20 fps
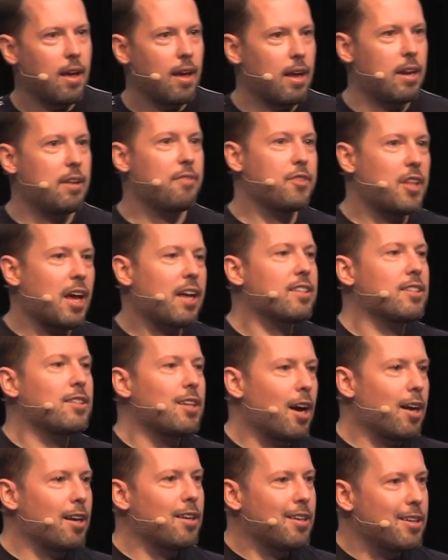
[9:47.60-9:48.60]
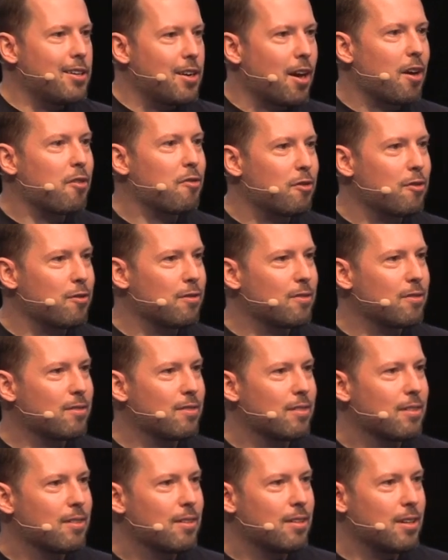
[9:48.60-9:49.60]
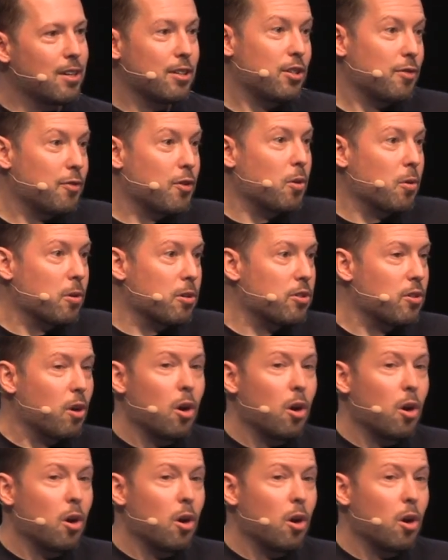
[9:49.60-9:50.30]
And if that's not enough, there's of course